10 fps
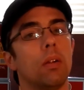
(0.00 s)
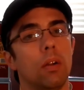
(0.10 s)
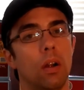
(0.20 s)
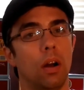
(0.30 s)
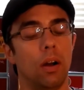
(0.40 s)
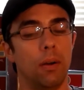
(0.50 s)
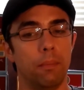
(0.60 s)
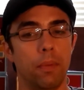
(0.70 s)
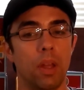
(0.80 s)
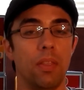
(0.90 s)

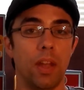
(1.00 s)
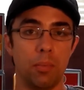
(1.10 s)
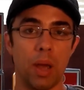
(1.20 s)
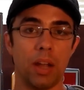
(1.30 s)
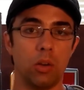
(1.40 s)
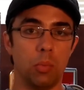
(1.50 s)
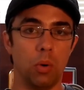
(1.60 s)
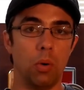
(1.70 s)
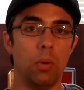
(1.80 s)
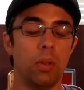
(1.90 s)
and then pack your
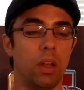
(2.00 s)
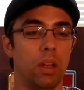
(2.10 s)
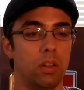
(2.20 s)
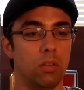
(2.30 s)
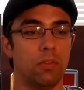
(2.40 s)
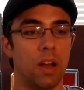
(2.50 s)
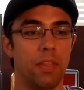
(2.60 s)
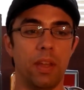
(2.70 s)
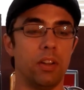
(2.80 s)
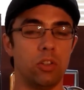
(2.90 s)
bowl, and you'll
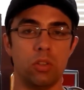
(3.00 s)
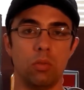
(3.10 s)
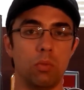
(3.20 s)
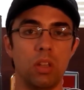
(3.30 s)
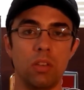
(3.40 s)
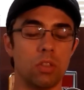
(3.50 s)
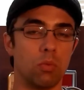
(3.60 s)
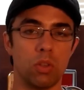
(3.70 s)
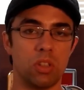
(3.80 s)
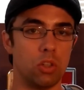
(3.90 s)
find that it just leaves a
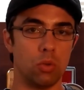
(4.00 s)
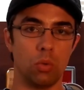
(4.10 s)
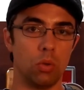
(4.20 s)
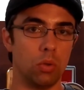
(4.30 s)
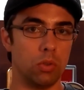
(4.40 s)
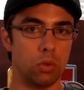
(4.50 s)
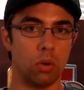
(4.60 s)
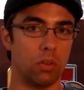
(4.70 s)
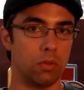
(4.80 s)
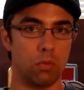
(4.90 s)
residual sort
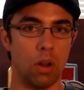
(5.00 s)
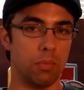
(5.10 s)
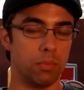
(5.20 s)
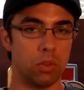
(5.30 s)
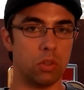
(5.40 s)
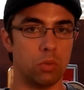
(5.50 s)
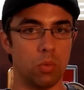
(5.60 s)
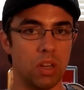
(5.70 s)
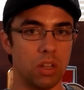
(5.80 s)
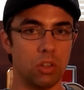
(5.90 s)
of rum
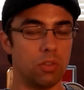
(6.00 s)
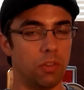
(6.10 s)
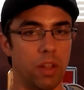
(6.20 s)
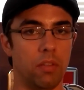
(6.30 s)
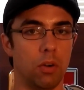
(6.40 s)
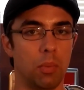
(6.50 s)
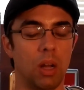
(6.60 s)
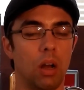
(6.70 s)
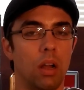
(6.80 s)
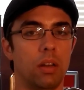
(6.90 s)
Swedish flavor
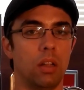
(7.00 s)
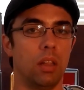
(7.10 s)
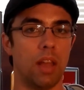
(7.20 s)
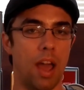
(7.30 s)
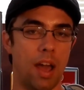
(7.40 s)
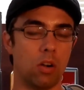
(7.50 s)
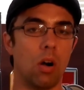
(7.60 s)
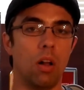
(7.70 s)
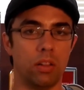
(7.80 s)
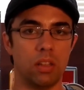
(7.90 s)
behind, and that
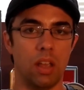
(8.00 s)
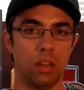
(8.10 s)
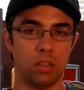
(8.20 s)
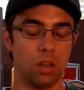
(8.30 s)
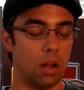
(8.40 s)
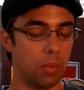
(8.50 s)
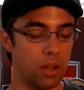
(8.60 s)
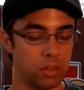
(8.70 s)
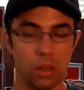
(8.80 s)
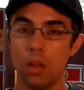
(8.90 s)
alcoholic tang is not
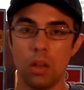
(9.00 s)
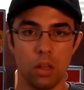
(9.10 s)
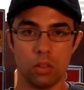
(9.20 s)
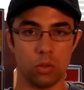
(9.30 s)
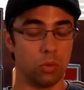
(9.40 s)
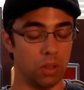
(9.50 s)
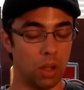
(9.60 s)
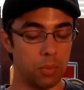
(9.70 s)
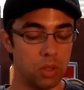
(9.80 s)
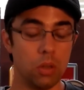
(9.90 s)
present. So it's really
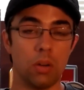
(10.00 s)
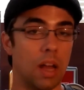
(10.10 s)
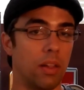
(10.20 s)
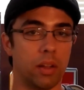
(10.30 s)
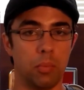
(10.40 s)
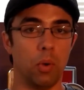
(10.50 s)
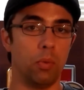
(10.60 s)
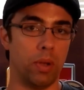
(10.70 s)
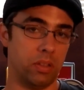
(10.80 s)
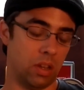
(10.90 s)
up to you, and I like it both
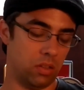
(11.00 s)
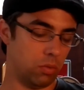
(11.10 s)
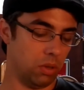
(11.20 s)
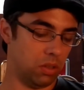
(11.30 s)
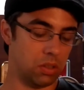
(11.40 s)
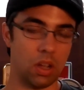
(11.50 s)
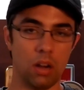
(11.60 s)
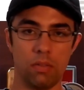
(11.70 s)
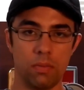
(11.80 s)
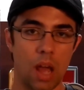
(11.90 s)
ways. It's really just kind
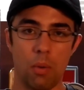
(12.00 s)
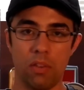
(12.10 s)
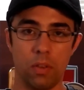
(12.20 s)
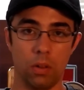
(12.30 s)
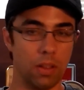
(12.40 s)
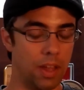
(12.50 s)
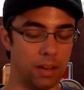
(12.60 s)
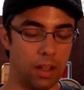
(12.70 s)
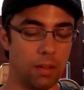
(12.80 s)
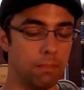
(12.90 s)
of how I feel on that day.